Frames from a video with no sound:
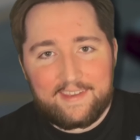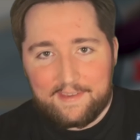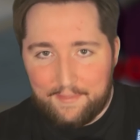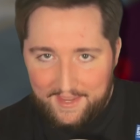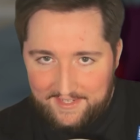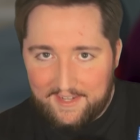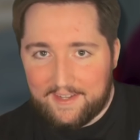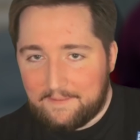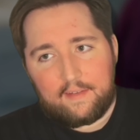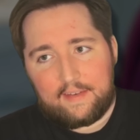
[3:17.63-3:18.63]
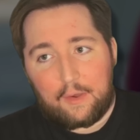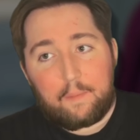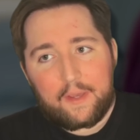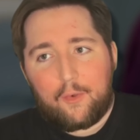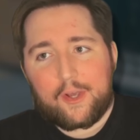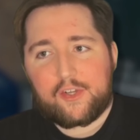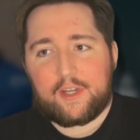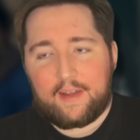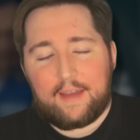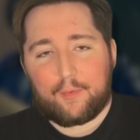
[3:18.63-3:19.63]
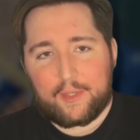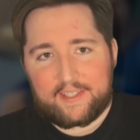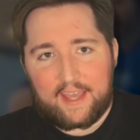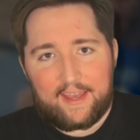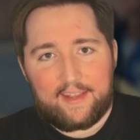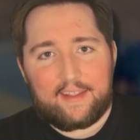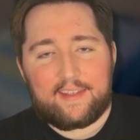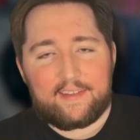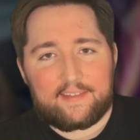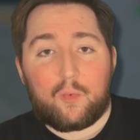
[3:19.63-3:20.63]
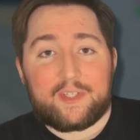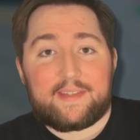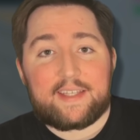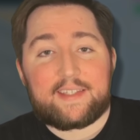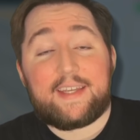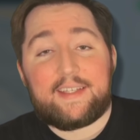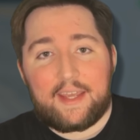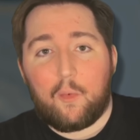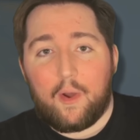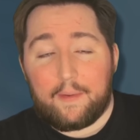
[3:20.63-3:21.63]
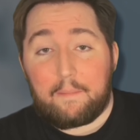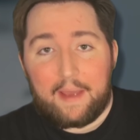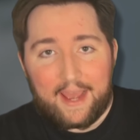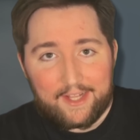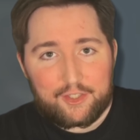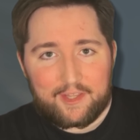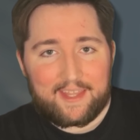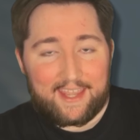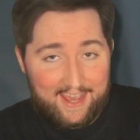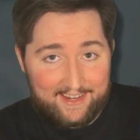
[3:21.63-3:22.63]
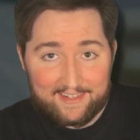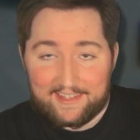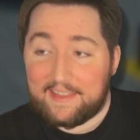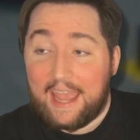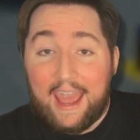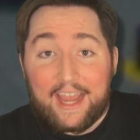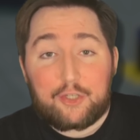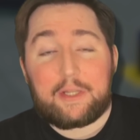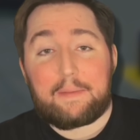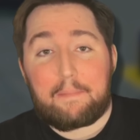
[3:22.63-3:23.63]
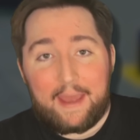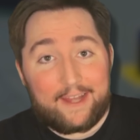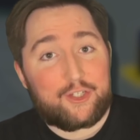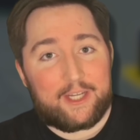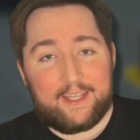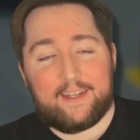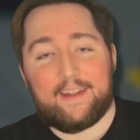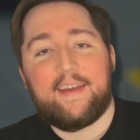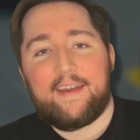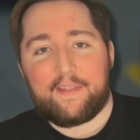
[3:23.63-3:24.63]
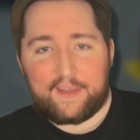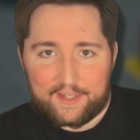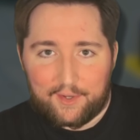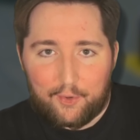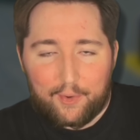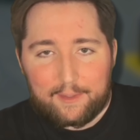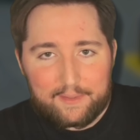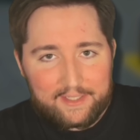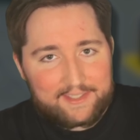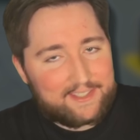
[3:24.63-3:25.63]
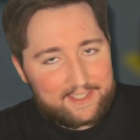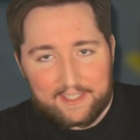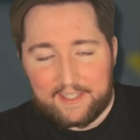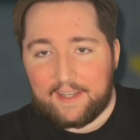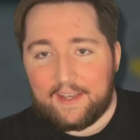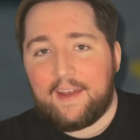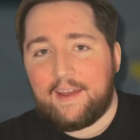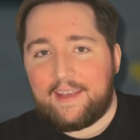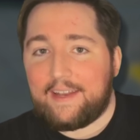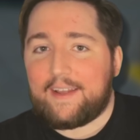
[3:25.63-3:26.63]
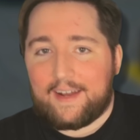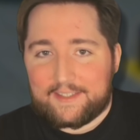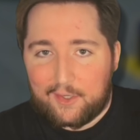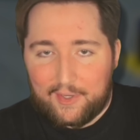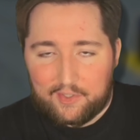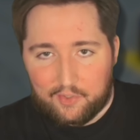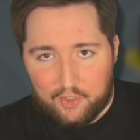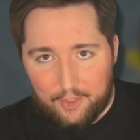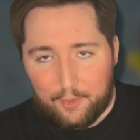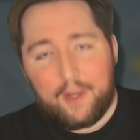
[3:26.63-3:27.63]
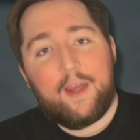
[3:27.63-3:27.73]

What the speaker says: They did it. Now, a big question I've always had is, was this a day one patch that they added? Did they actually patch in this incredibly silly, inconsequential joke?